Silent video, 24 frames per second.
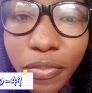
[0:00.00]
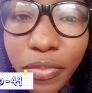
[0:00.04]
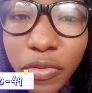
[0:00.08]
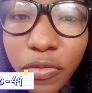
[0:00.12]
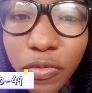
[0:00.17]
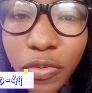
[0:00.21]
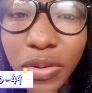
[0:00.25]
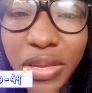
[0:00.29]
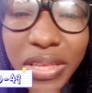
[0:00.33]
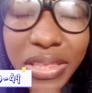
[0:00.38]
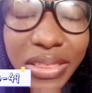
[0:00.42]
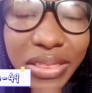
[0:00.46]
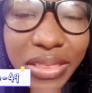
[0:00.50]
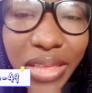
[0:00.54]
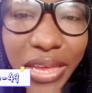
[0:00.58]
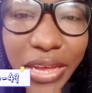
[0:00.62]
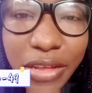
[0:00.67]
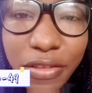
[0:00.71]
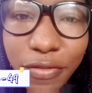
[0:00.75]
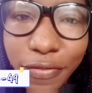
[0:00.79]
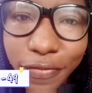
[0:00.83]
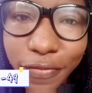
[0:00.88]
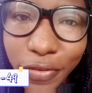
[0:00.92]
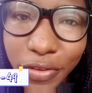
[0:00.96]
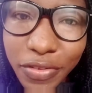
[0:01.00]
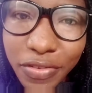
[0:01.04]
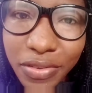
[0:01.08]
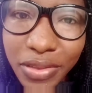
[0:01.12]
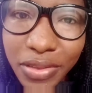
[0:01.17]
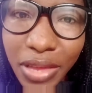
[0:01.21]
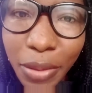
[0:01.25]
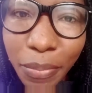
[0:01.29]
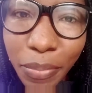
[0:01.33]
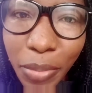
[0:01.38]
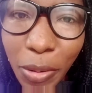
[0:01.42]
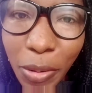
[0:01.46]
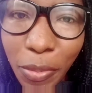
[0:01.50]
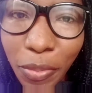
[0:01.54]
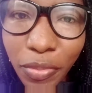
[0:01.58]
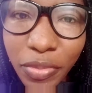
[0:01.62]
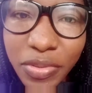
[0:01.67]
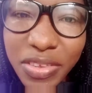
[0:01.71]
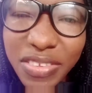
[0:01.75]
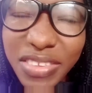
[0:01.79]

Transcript: between 10 to 49 people.